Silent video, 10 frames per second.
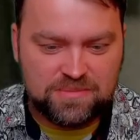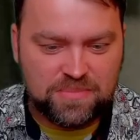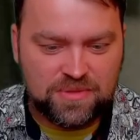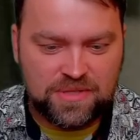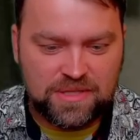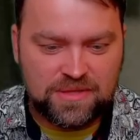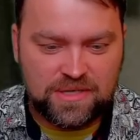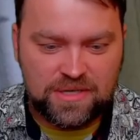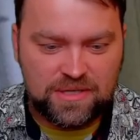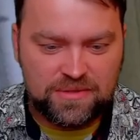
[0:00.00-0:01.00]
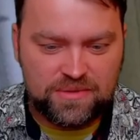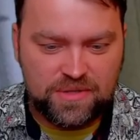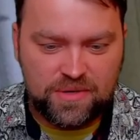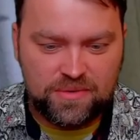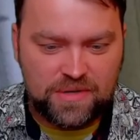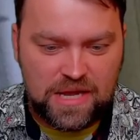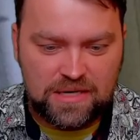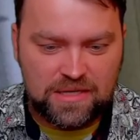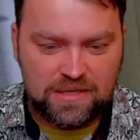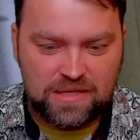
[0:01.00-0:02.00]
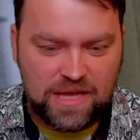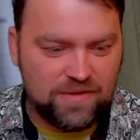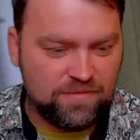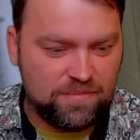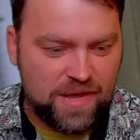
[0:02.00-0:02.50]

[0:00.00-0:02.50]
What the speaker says: the building there are no any kind of